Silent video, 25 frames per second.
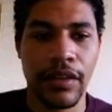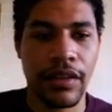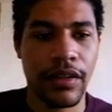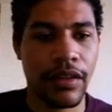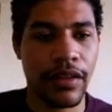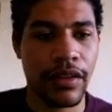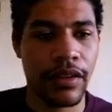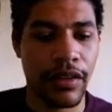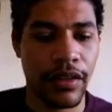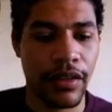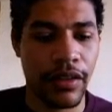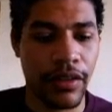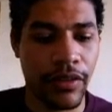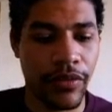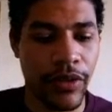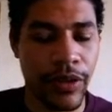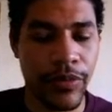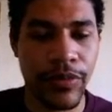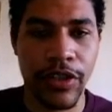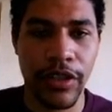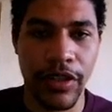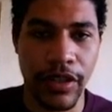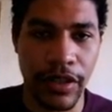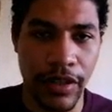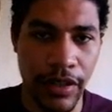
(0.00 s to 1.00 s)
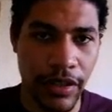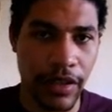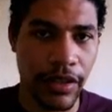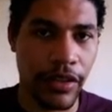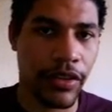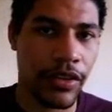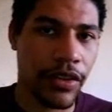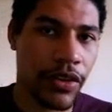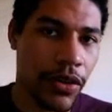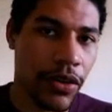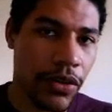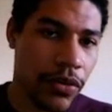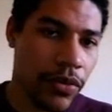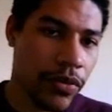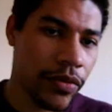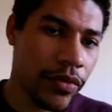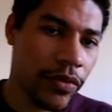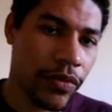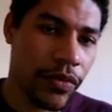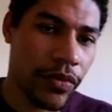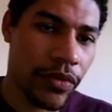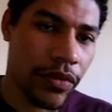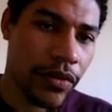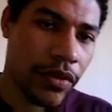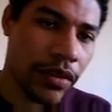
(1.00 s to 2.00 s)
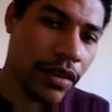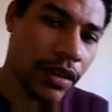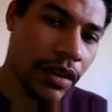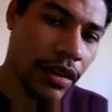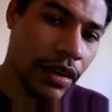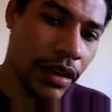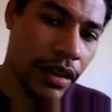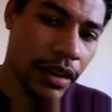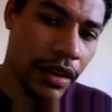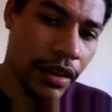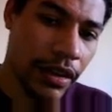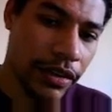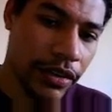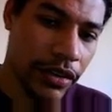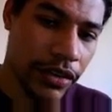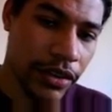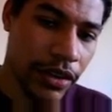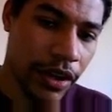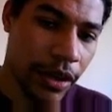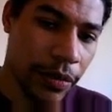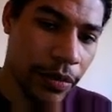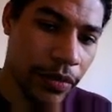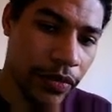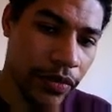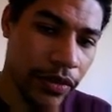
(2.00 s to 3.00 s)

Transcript: the website. And then the code, let's just hop over